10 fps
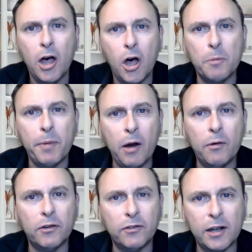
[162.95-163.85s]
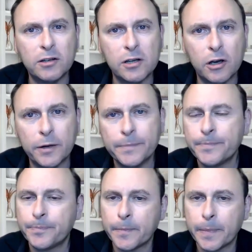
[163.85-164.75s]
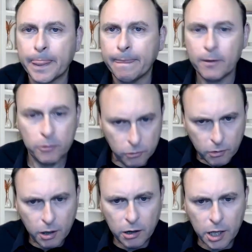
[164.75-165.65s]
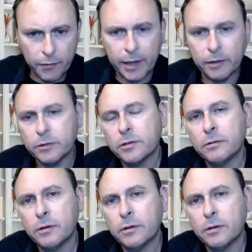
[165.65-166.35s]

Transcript: her parents said to her, "You can't go out.